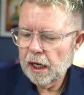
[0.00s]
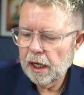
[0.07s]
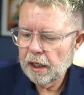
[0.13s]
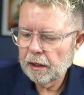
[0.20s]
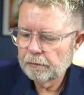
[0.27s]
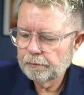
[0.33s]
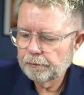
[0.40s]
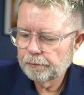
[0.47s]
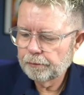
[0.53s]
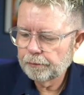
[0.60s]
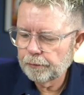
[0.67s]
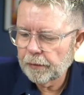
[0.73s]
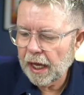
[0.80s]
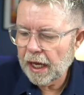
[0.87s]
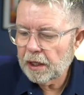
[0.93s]
Um,
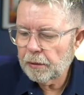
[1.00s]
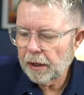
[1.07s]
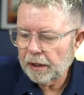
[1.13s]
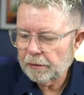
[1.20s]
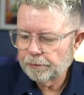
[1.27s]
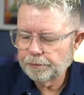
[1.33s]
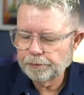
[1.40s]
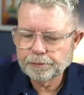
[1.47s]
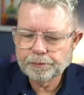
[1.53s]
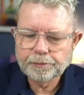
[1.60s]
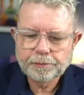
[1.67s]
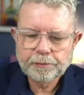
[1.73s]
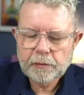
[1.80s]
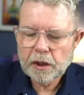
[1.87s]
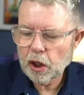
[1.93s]
anyway,
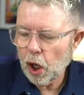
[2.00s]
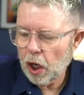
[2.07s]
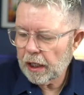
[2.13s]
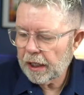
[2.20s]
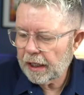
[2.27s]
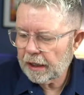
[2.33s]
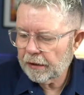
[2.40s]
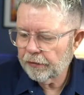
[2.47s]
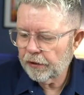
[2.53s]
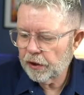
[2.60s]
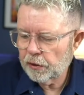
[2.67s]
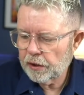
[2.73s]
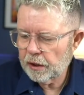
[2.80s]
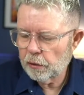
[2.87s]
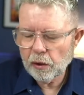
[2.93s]
got a link for
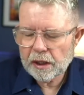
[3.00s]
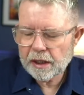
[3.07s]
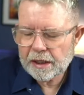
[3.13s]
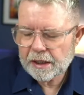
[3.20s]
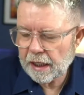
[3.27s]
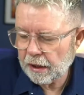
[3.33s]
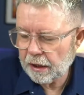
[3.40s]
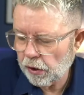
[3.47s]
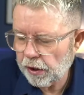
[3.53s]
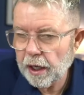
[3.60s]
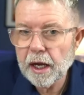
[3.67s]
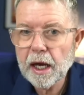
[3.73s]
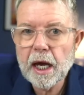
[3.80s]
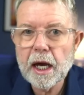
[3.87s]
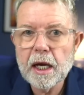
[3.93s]
you to, or at least I got
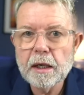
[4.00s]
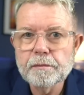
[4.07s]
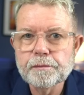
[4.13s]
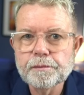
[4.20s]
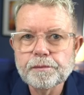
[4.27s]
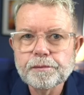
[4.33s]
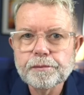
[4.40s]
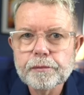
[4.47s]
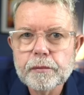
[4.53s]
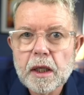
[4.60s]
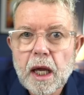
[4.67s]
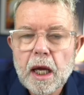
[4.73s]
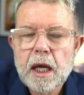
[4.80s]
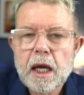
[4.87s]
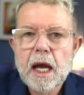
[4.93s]
a um,
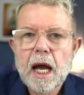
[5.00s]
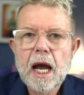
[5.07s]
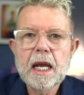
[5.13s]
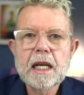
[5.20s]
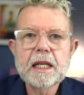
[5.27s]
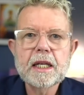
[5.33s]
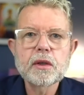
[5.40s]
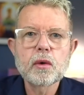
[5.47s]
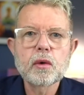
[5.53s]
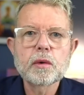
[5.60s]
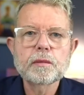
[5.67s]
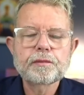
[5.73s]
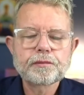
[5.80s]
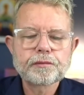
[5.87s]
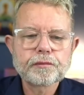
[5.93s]
a
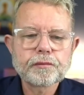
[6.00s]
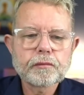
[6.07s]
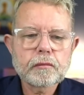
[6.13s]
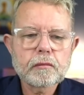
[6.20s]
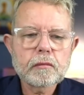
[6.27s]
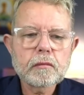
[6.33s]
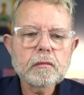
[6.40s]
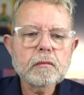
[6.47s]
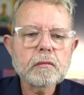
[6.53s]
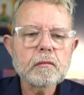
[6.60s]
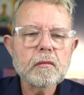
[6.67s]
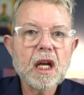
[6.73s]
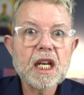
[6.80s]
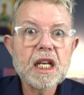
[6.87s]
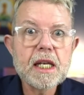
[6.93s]
little
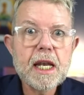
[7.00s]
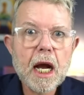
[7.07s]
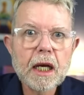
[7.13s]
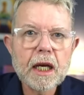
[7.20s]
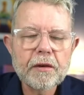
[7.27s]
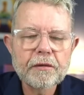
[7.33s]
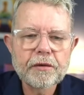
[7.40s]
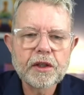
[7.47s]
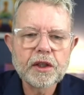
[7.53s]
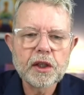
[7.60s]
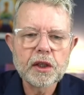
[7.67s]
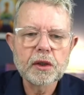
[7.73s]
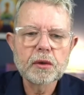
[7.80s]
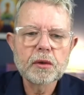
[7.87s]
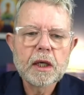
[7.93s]
nugget for
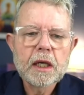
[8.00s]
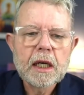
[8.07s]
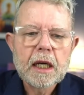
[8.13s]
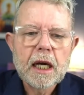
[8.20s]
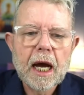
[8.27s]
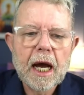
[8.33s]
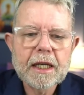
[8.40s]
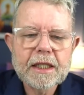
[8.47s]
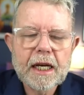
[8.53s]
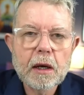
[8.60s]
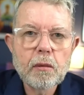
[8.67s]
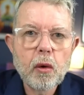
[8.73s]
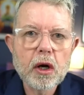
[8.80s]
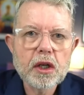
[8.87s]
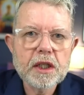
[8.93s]
you as
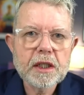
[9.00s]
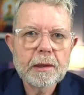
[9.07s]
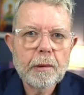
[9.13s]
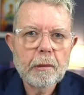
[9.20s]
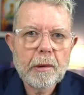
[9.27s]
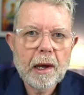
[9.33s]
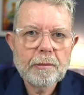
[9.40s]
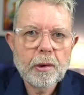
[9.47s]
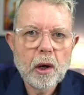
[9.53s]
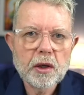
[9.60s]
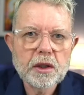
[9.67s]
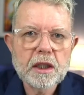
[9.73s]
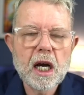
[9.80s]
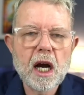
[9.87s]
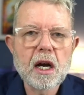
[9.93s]
I watch some of my
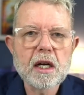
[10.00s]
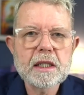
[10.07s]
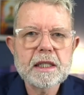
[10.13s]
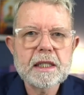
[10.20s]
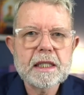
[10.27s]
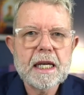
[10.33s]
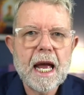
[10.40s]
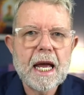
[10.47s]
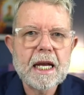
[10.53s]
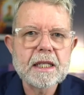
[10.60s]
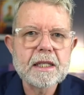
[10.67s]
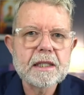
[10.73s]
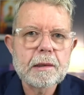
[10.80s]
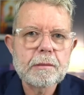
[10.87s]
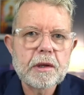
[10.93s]
podcasts
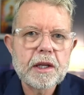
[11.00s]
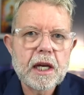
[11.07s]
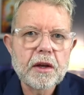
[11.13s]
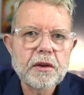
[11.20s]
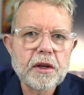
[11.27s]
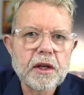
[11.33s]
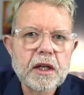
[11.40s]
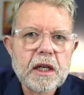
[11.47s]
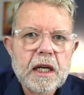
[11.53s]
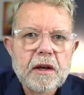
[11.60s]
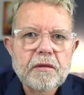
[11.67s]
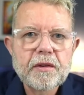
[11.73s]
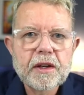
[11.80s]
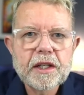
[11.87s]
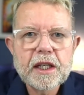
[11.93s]
and some of the other
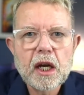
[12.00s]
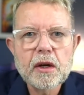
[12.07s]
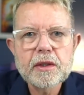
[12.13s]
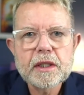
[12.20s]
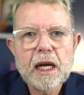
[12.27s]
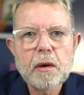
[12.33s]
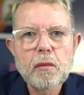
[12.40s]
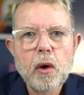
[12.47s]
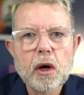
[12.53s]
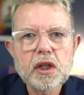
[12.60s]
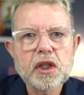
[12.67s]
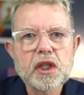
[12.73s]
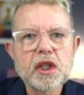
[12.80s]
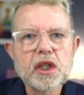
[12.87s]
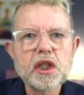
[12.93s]
videos I
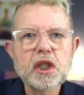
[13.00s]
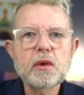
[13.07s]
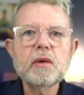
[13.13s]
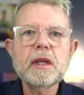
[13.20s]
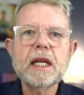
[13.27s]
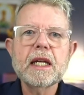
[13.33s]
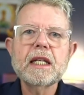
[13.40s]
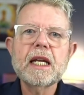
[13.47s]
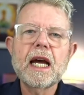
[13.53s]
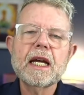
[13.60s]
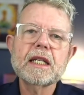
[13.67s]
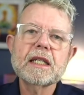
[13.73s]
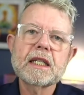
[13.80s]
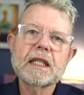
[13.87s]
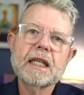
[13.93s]
watch to tune in
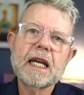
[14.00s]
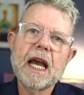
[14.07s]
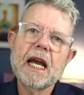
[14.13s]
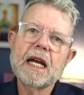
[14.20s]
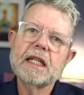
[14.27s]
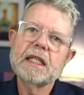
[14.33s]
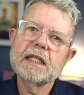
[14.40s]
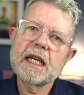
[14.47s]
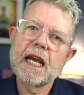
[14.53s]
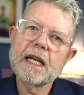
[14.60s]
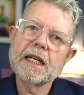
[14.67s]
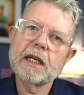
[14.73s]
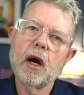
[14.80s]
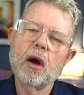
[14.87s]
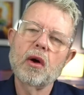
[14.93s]
and to get a
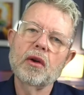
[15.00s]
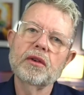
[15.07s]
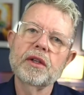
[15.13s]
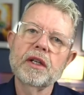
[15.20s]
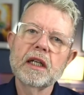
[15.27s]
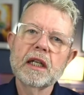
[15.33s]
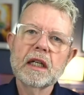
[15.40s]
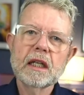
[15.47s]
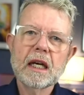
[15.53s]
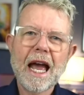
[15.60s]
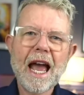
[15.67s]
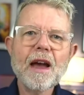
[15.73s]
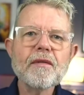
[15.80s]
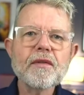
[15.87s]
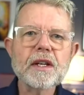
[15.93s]
take on
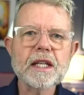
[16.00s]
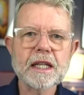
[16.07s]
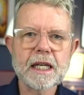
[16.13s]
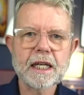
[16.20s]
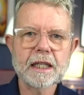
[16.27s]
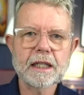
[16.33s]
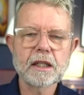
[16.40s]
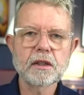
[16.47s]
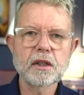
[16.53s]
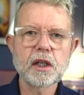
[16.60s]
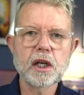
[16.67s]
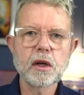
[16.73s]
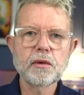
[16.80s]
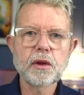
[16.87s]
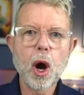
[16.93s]
everything.
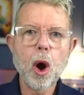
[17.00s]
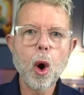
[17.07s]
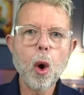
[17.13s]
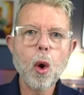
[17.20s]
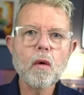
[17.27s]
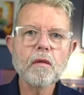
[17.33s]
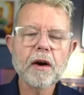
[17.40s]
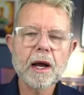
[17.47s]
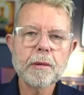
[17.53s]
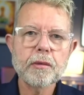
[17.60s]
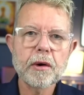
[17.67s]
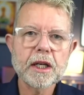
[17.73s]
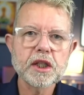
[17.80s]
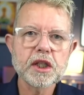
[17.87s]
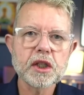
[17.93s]
You know, the whole
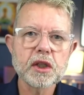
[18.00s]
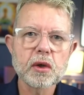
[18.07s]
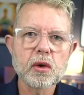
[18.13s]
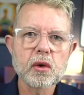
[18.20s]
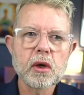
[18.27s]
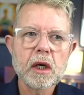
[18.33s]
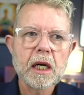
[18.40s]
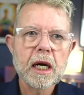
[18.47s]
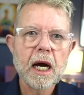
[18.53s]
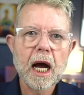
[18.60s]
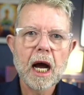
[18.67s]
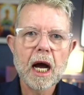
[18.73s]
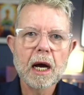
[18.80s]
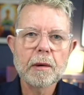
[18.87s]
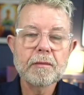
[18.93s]
vibrational
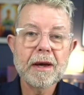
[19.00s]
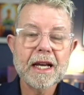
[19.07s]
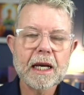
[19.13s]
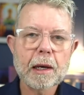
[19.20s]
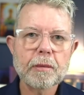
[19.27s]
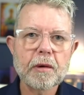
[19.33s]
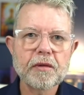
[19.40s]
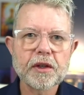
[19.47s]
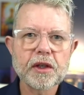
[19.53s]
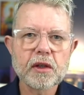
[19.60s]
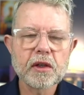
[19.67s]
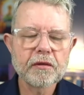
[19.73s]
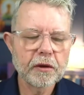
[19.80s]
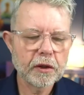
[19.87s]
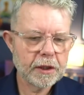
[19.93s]
uh, makeup of the
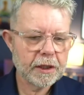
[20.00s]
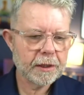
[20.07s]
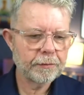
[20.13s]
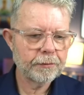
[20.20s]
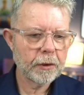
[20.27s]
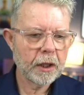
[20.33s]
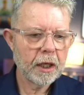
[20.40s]
universe.